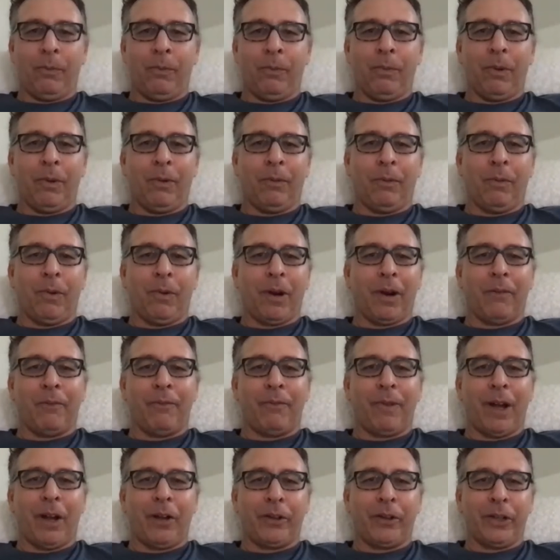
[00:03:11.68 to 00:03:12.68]
would want to
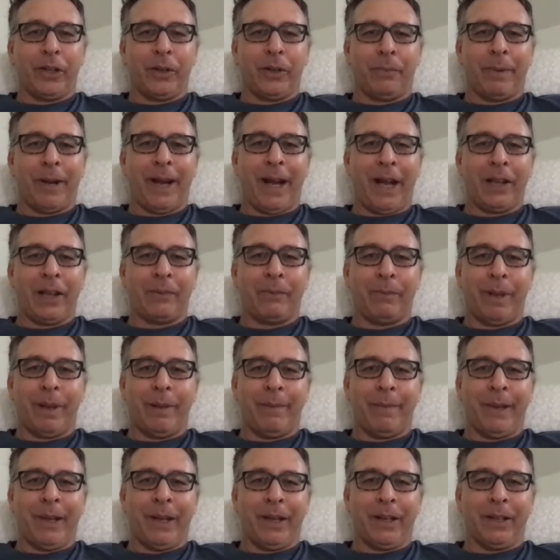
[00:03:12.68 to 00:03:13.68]
follow your path
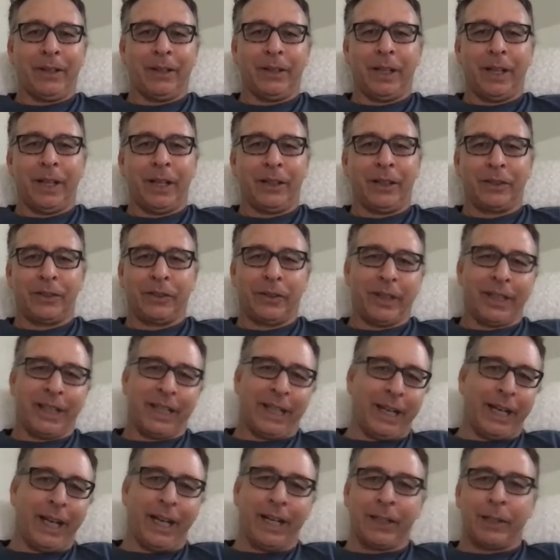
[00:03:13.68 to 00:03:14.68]
maybe and sort of
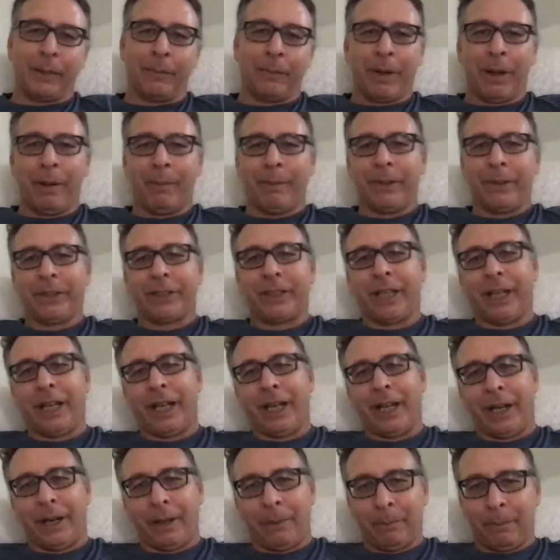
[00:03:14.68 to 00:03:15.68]
get into publishing
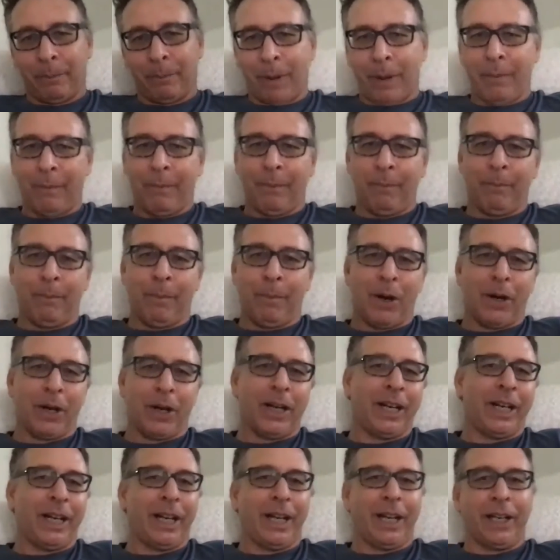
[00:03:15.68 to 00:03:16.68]
and
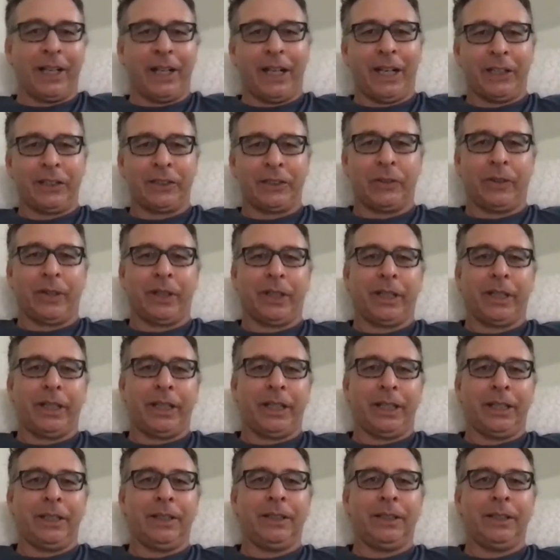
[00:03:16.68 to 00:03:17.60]
marketing and that sort of thing?